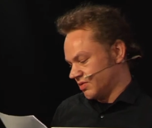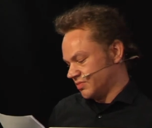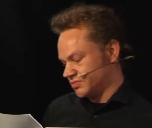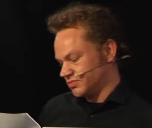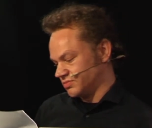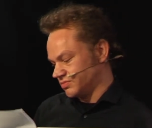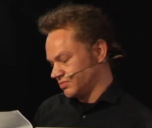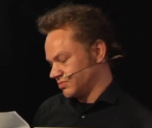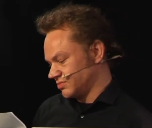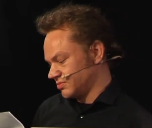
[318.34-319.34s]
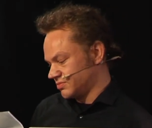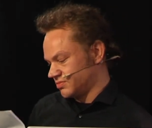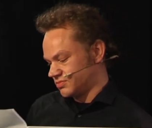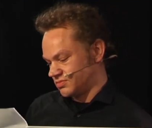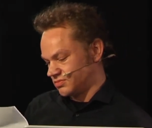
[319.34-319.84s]

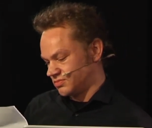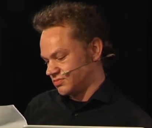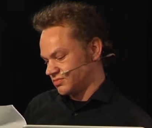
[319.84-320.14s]
Nothing is said.